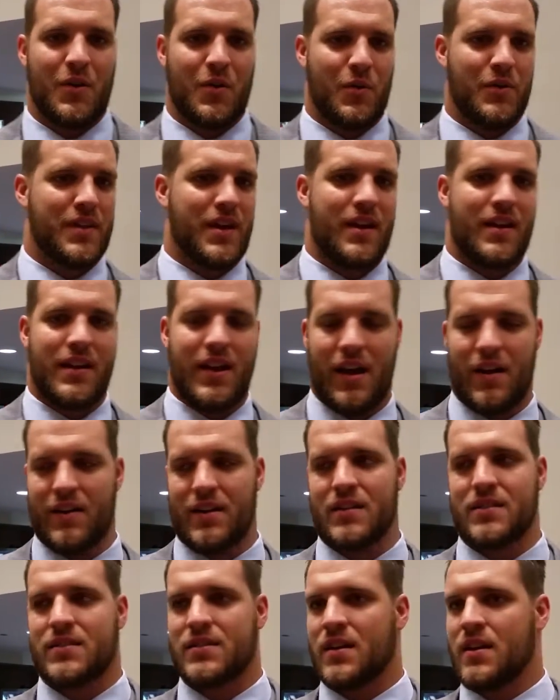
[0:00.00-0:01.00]
Without a doubt,
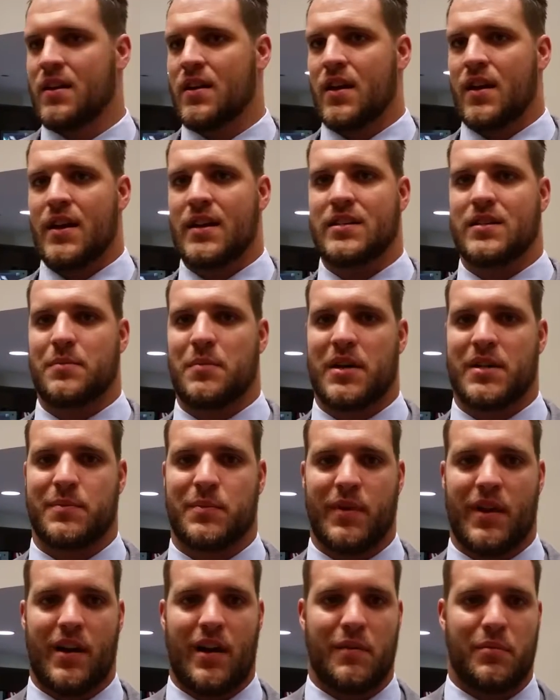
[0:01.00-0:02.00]
he's the best
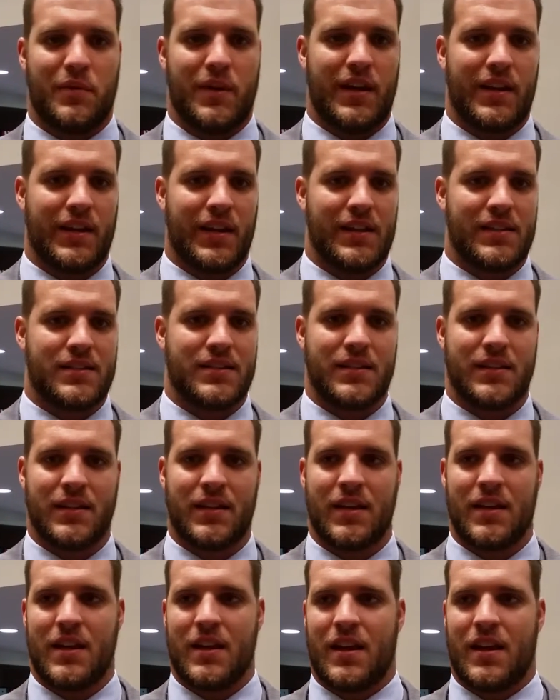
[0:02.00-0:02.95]
player I played against, and